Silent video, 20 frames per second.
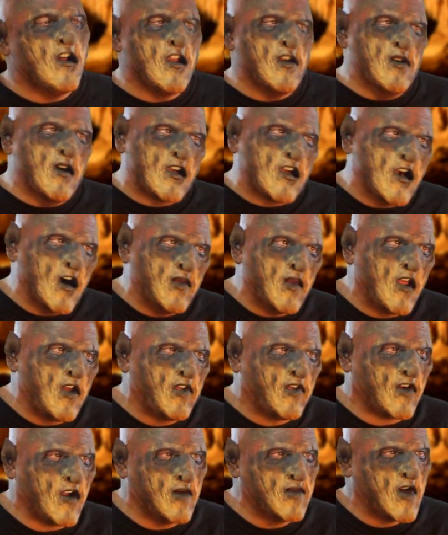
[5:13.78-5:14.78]
you are coming
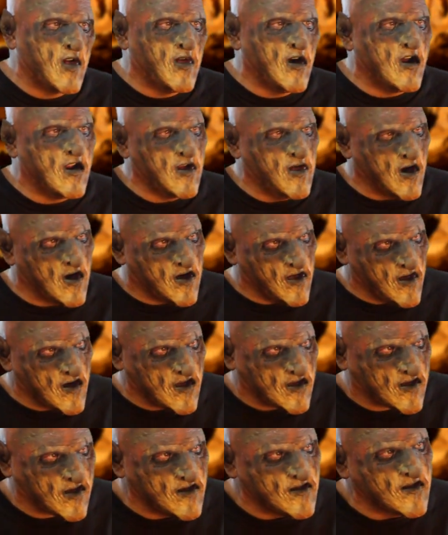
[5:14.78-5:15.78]
from and where you are
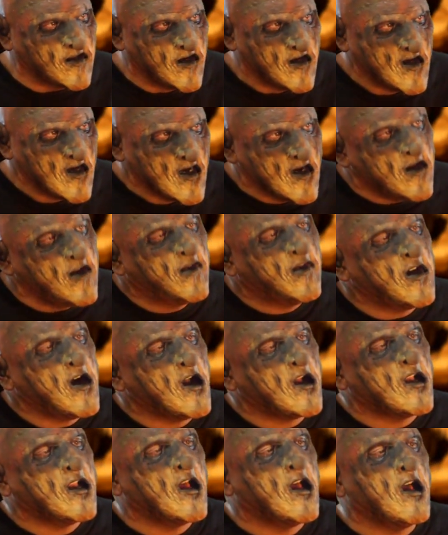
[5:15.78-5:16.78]
going to? In
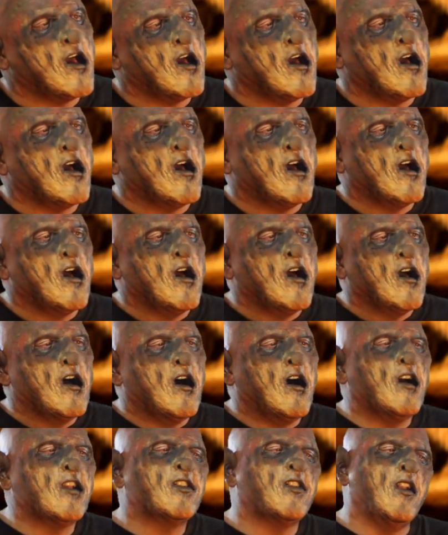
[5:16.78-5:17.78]
fact,
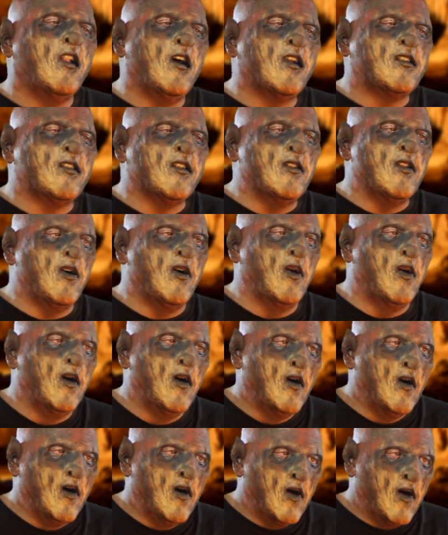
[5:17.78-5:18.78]
I should like to know
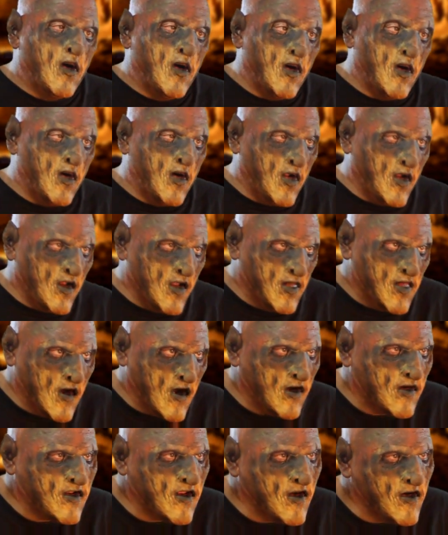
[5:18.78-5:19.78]
all
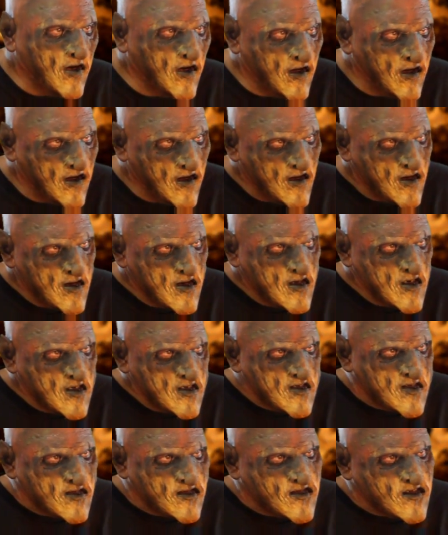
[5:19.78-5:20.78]
about you.
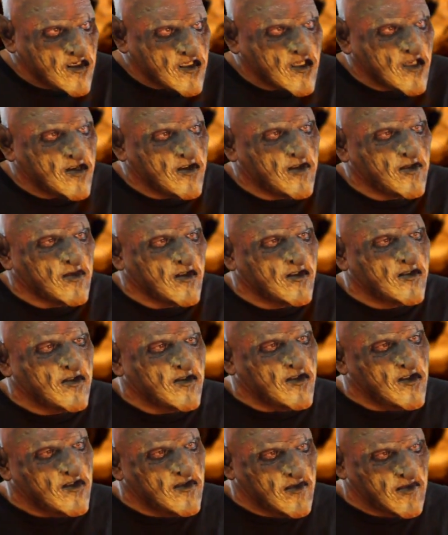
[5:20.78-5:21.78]
Not that it will do
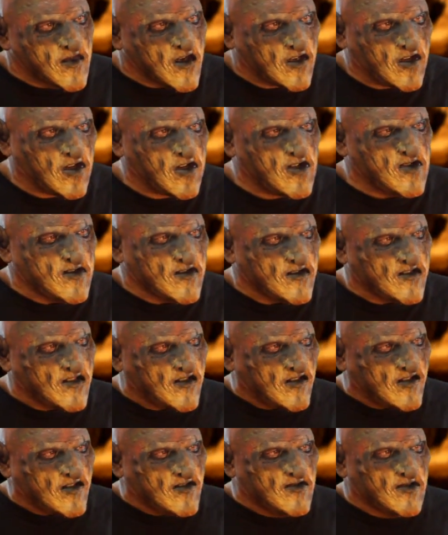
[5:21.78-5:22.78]
you much good,
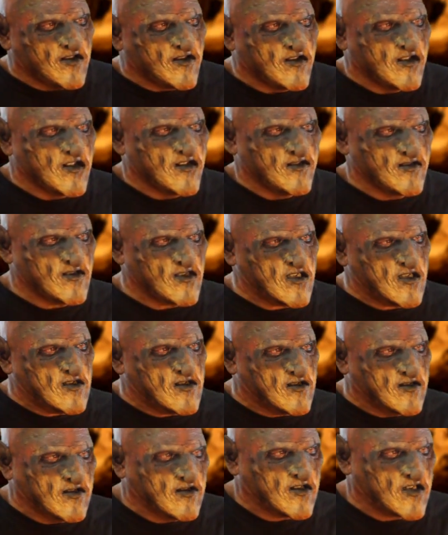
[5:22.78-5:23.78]
Thor and
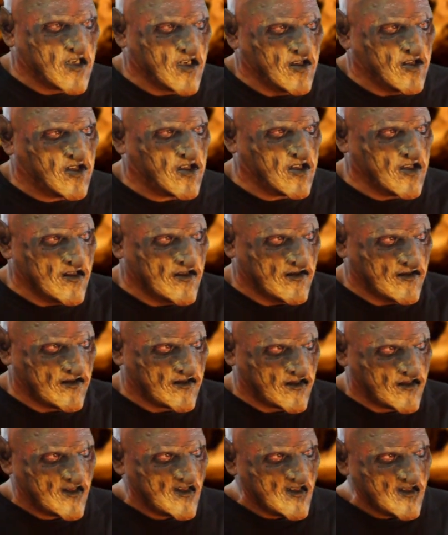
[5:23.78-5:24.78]
Oakenshield.
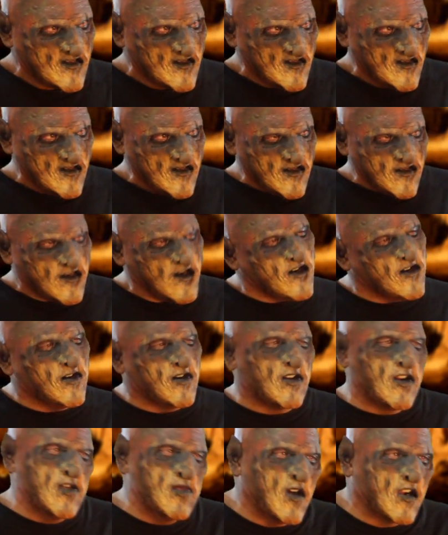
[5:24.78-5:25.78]
I know
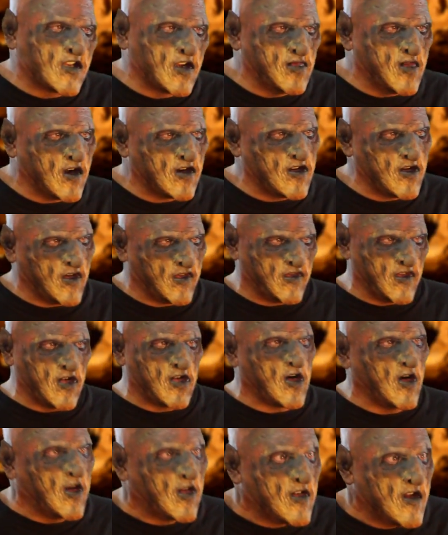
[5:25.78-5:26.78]
too much about your folk
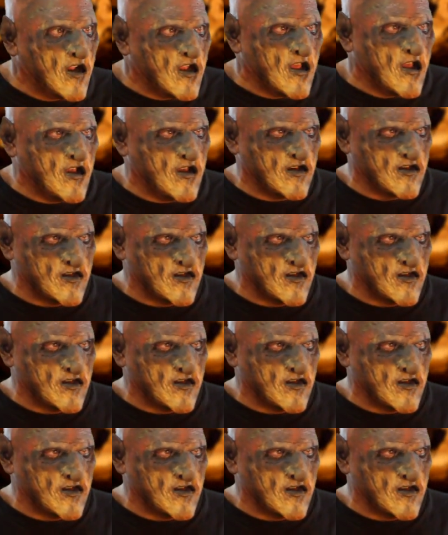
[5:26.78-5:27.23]
already.